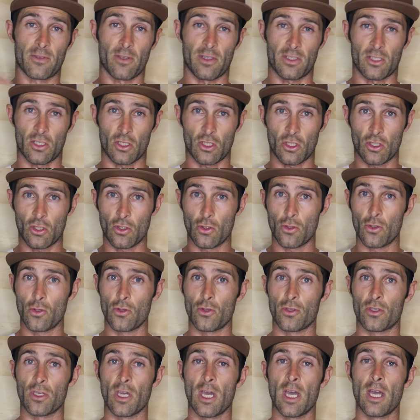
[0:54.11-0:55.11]
So it's a
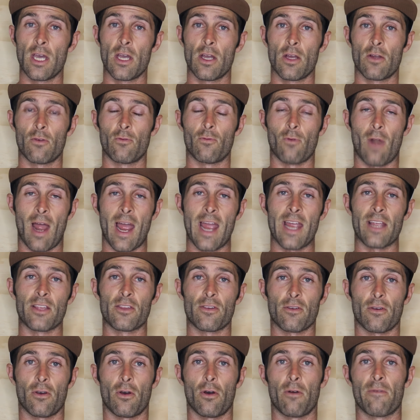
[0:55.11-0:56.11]
huge
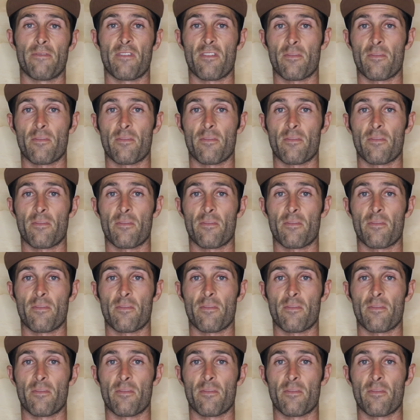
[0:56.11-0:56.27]
range of